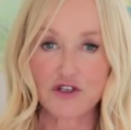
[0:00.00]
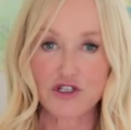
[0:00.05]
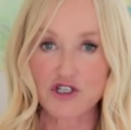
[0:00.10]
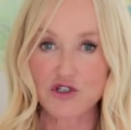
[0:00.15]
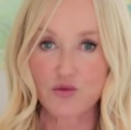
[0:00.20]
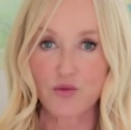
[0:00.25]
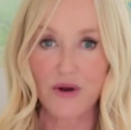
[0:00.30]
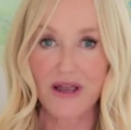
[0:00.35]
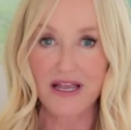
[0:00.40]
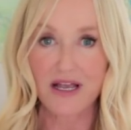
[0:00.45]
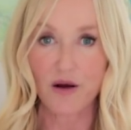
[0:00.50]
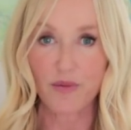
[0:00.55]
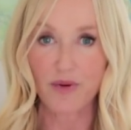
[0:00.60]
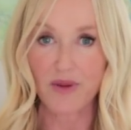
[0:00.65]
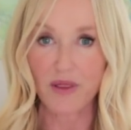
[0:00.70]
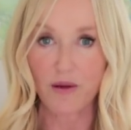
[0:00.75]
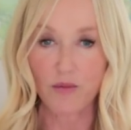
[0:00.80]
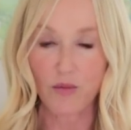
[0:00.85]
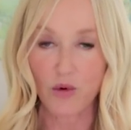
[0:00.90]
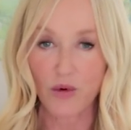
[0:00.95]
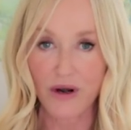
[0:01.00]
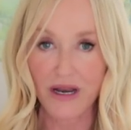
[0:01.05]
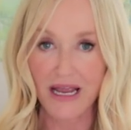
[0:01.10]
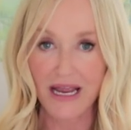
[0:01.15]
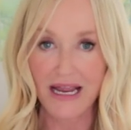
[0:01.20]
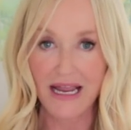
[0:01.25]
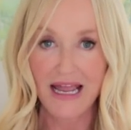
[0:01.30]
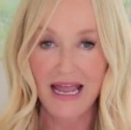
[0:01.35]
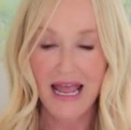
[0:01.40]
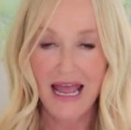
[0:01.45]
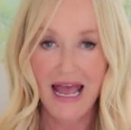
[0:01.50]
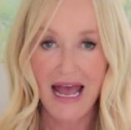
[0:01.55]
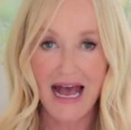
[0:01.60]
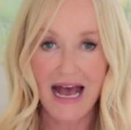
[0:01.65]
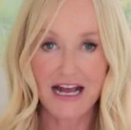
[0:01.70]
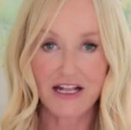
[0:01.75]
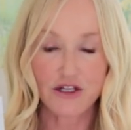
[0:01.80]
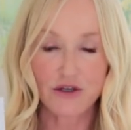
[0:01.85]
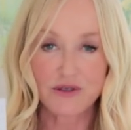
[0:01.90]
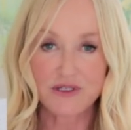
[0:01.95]
You just wake up in the morning
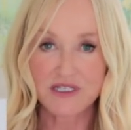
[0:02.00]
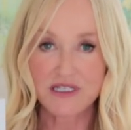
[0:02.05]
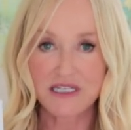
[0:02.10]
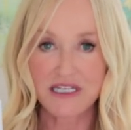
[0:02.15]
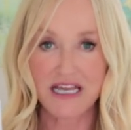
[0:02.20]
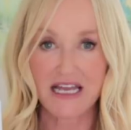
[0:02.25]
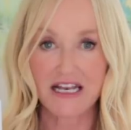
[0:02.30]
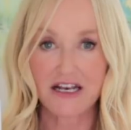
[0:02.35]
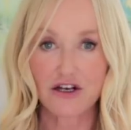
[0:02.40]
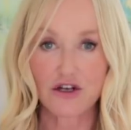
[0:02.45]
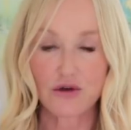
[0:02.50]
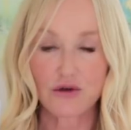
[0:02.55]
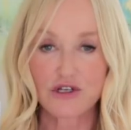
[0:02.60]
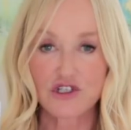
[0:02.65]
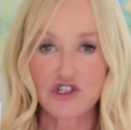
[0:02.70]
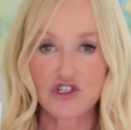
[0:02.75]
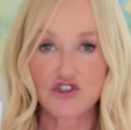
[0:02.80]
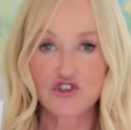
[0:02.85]
and your skin looks